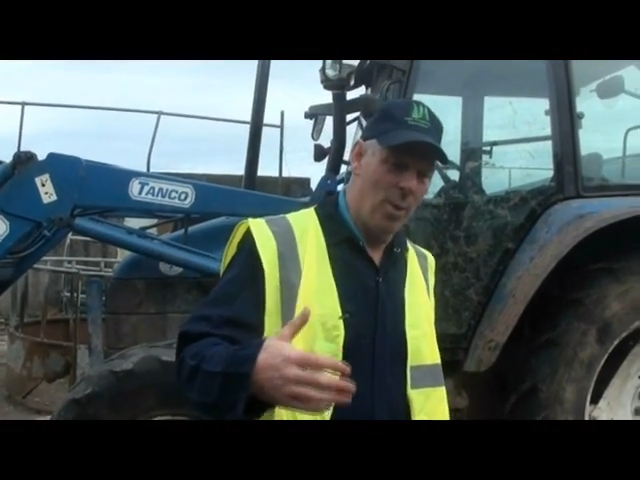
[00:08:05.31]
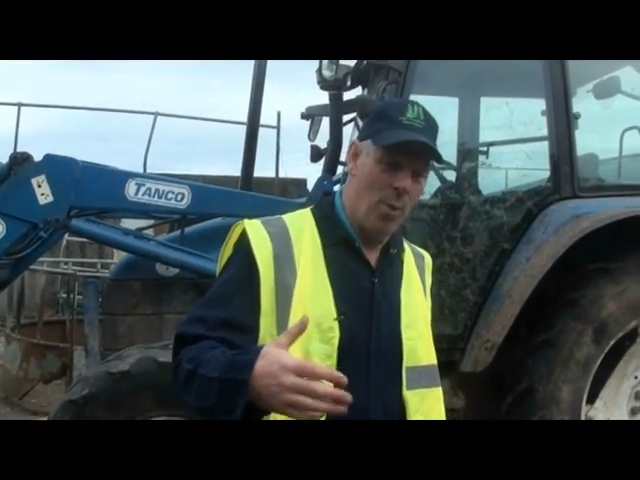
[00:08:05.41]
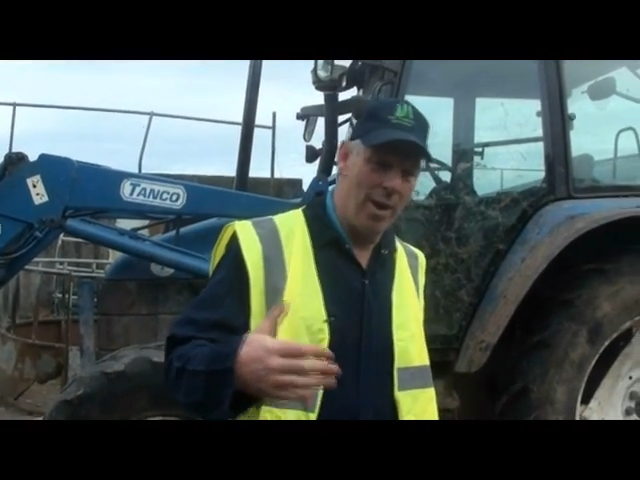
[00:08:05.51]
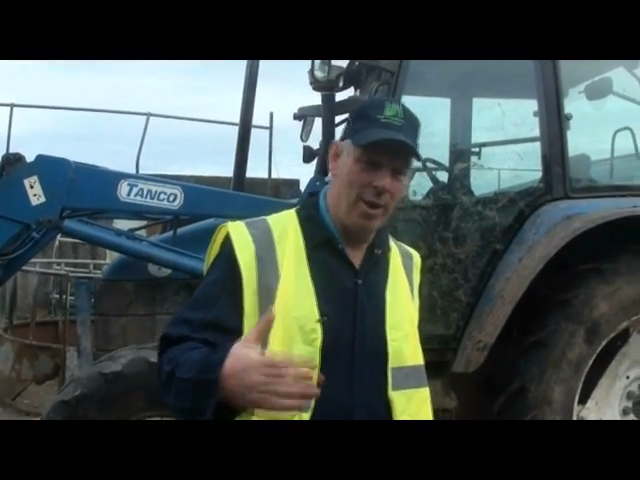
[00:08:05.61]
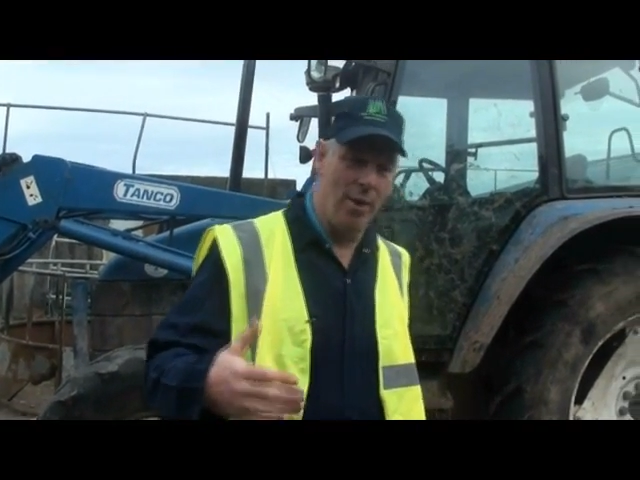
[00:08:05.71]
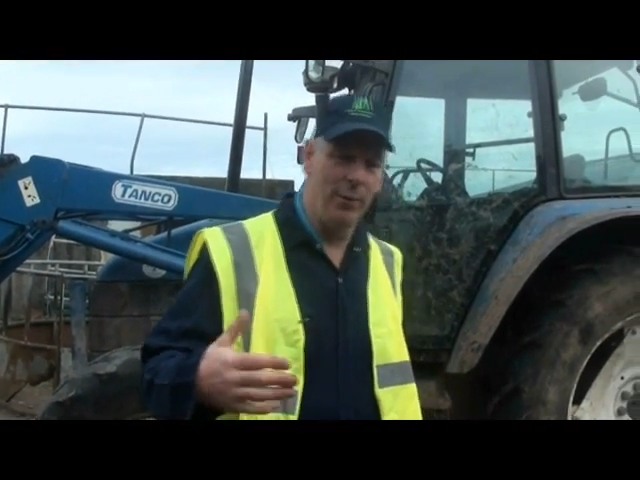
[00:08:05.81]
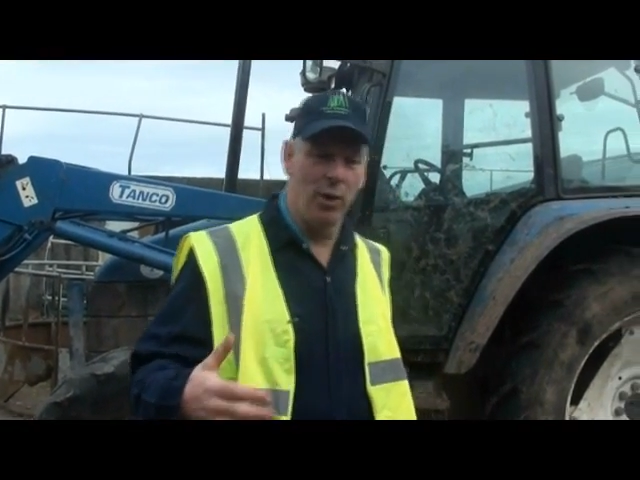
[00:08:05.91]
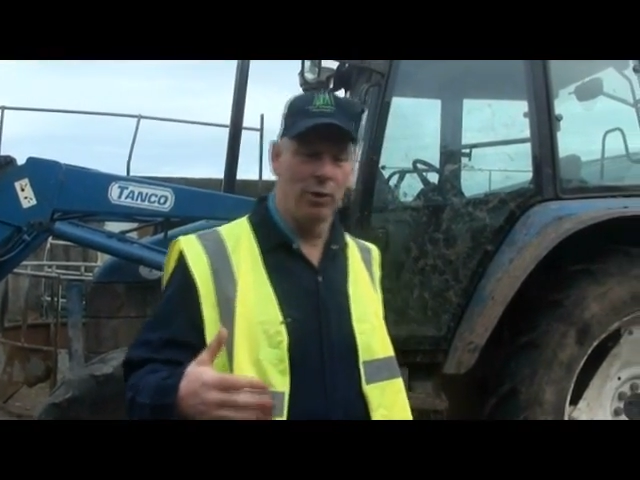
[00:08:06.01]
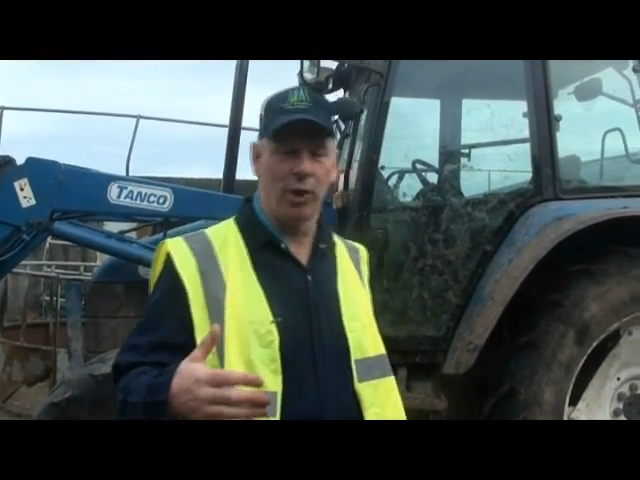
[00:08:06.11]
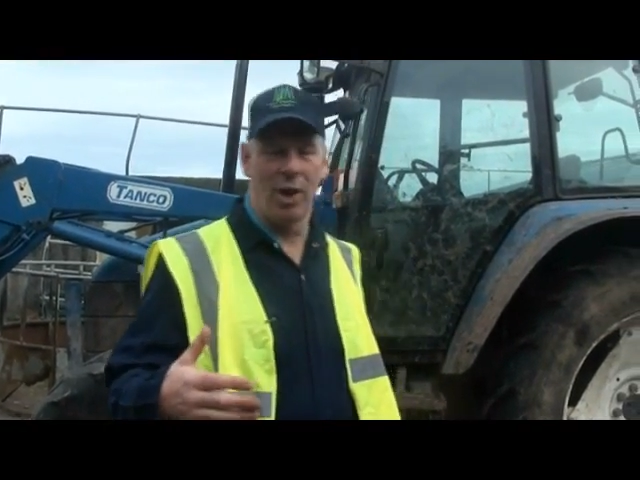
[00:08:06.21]
where you have
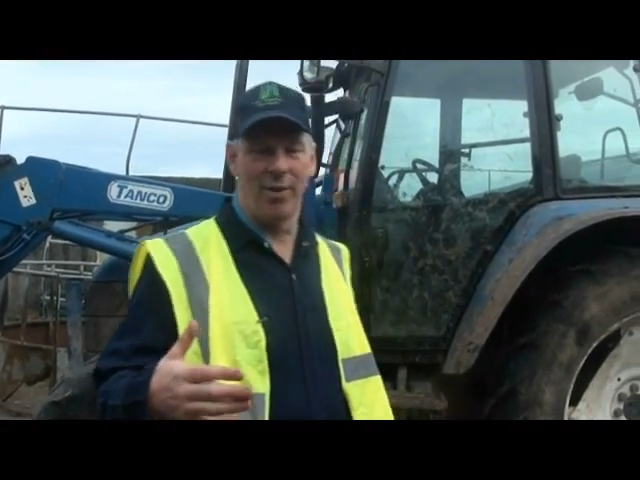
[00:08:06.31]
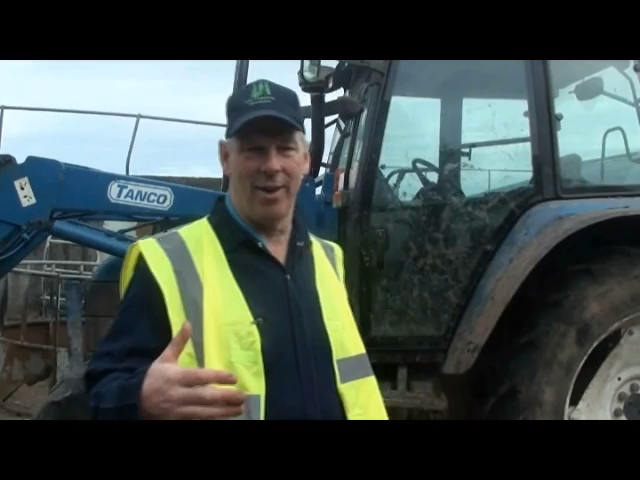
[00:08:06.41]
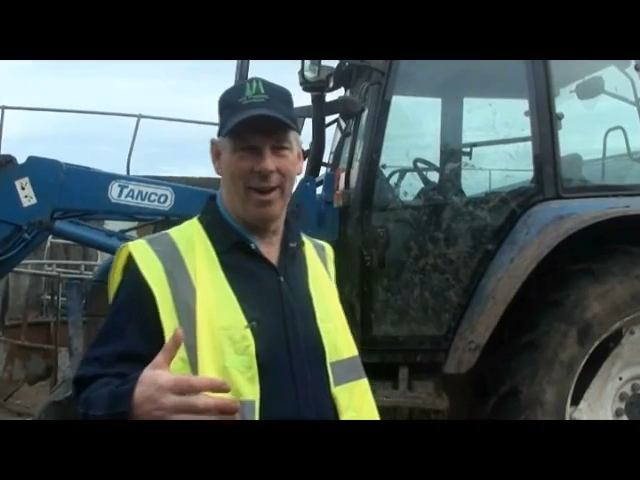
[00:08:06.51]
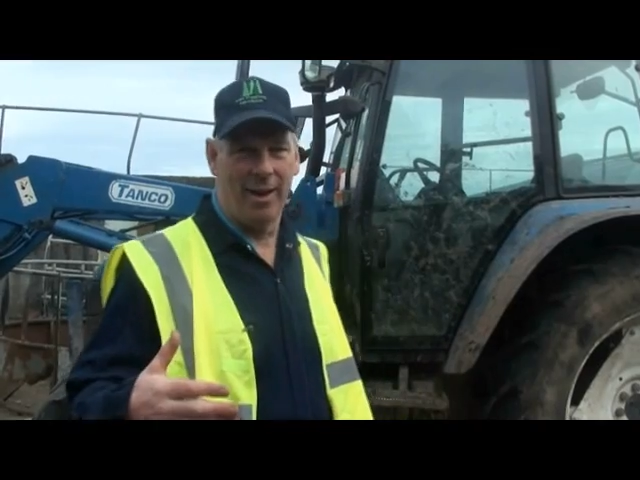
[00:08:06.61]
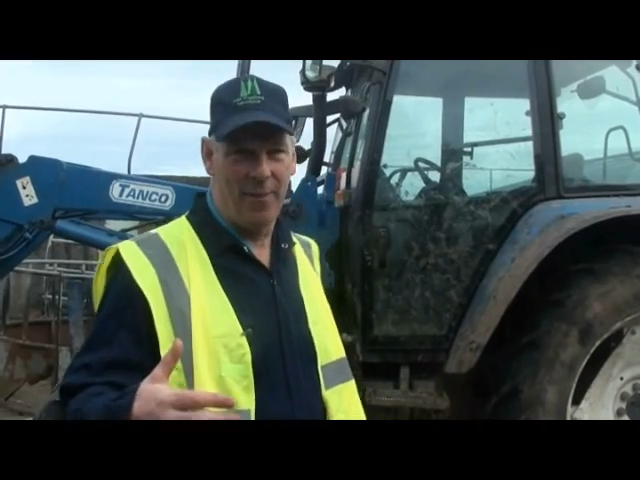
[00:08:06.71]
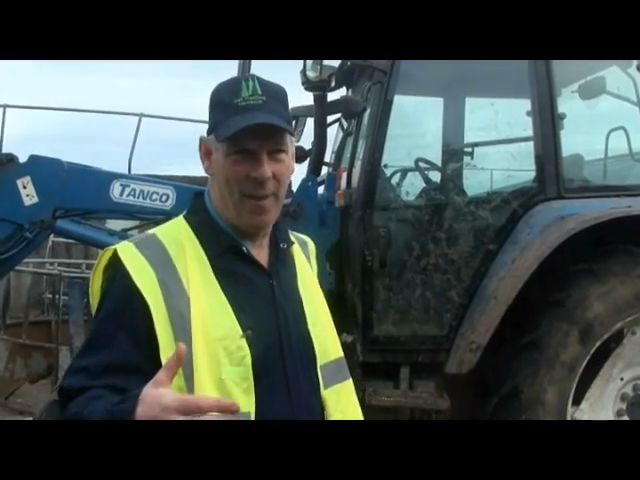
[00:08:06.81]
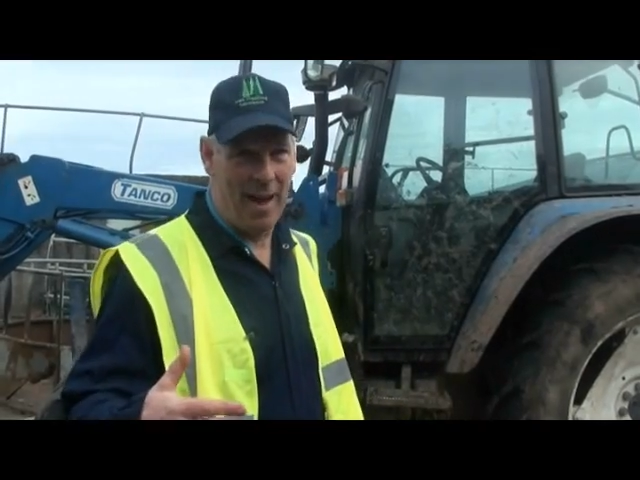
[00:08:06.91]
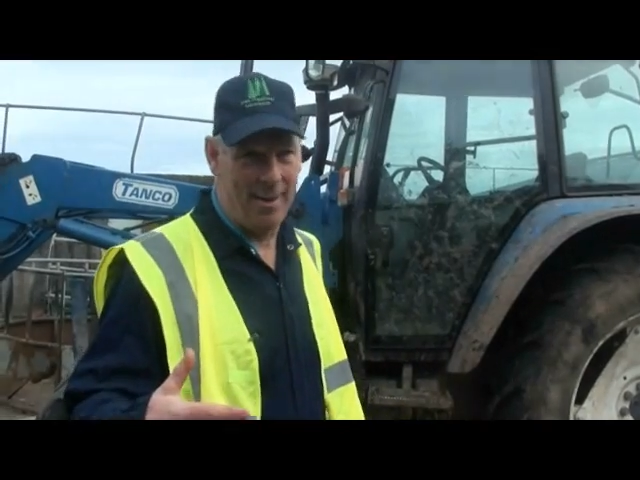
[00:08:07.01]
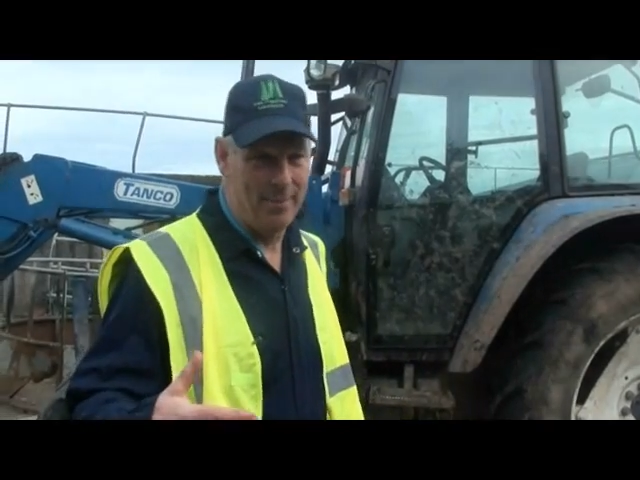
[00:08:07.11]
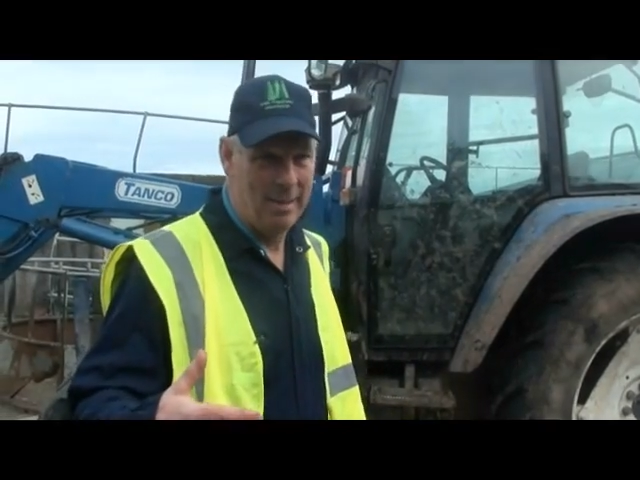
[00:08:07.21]
young children on the
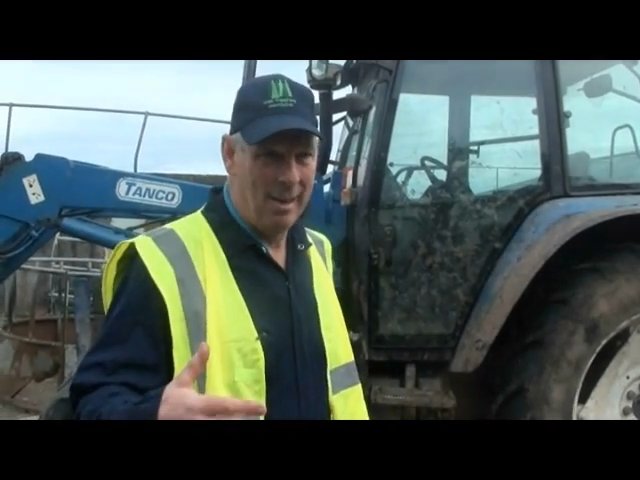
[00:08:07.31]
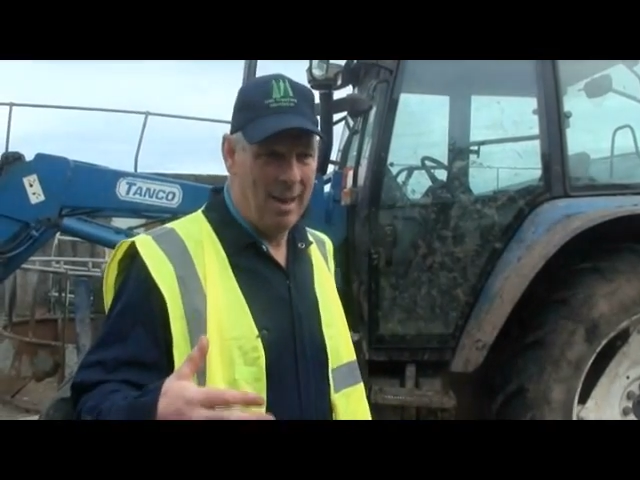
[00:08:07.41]
farm,